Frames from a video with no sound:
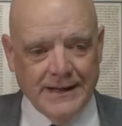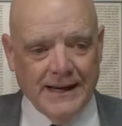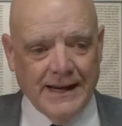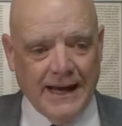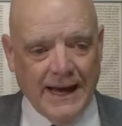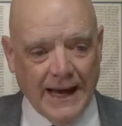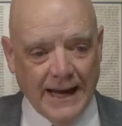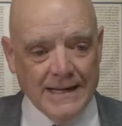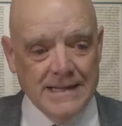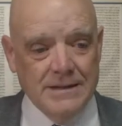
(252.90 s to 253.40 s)

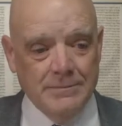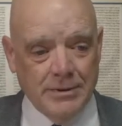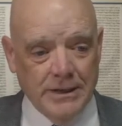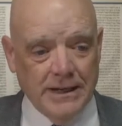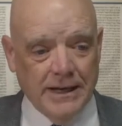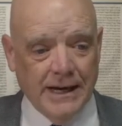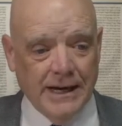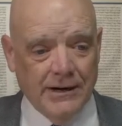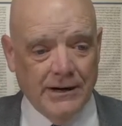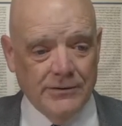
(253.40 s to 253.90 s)
had to
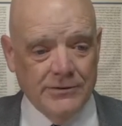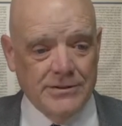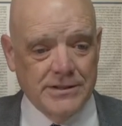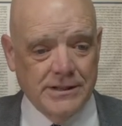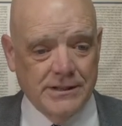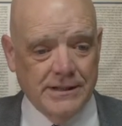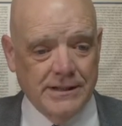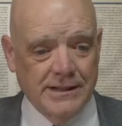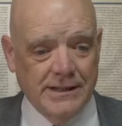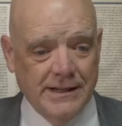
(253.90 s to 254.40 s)
be out.
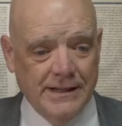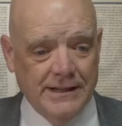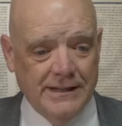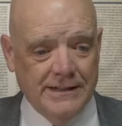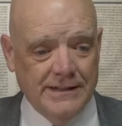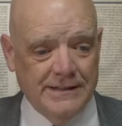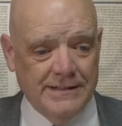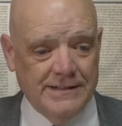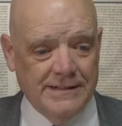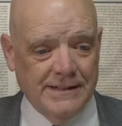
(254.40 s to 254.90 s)

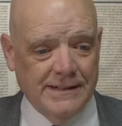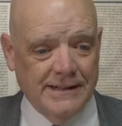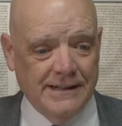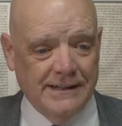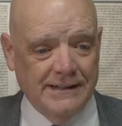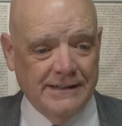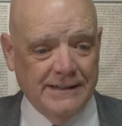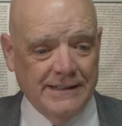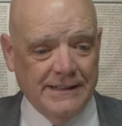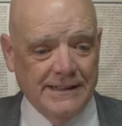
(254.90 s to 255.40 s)
Hated,
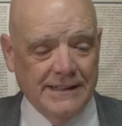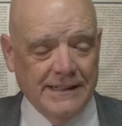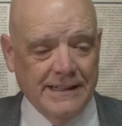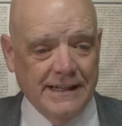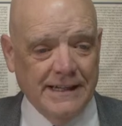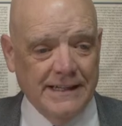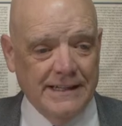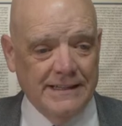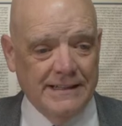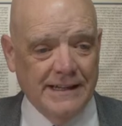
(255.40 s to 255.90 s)
uh,
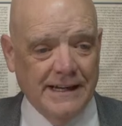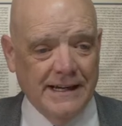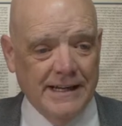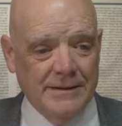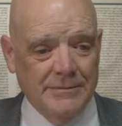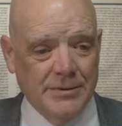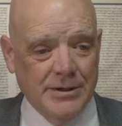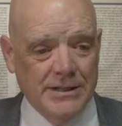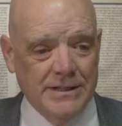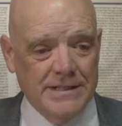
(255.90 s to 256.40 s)
hated
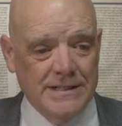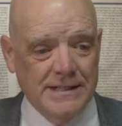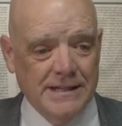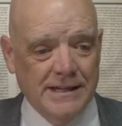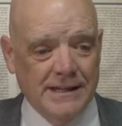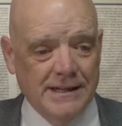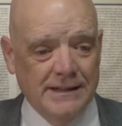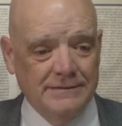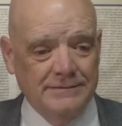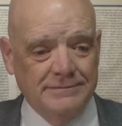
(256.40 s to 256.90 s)
that, but
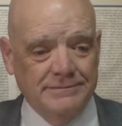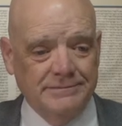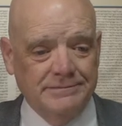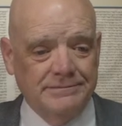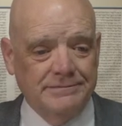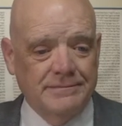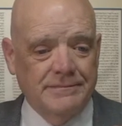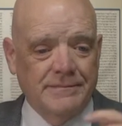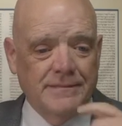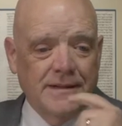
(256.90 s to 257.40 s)
uh,
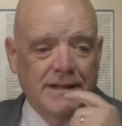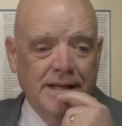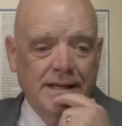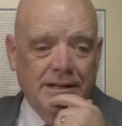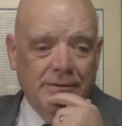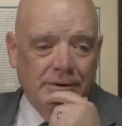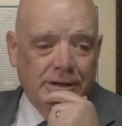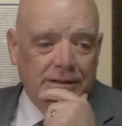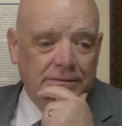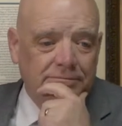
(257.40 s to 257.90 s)

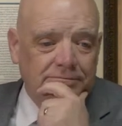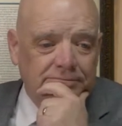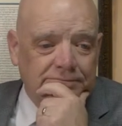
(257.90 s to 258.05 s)
anyway,